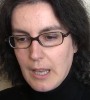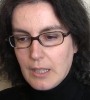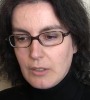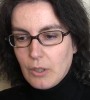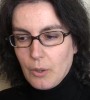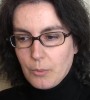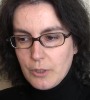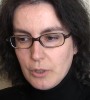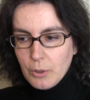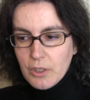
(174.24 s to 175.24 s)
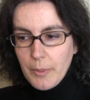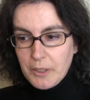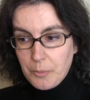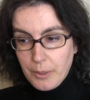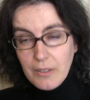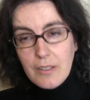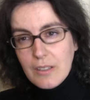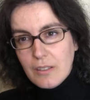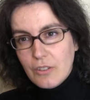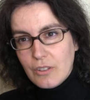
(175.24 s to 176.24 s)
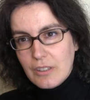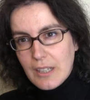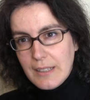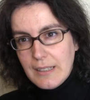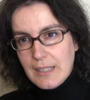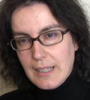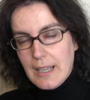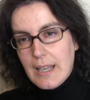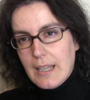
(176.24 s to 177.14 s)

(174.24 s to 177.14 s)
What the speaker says: So when she talks about appearances in society,